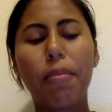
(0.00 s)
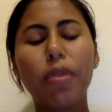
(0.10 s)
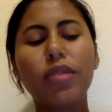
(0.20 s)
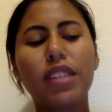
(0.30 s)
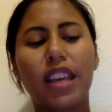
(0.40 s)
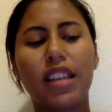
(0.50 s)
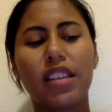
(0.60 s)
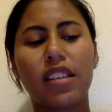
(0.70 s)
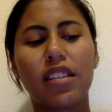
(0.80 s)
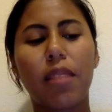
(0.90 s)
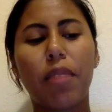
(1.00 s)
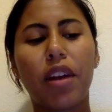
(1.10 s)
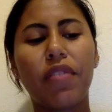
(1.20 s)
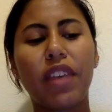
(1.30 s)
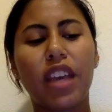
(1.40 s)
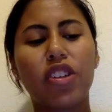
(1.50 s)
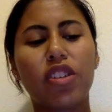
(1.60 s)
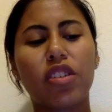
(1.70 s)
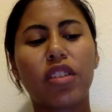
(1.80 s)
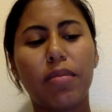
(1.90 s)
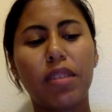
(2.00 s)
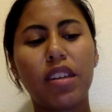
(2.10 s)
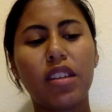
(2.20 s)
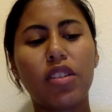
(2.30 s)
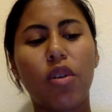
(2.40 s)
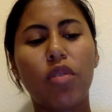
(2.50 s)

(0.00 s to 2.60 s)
Most cases, modifications are limited to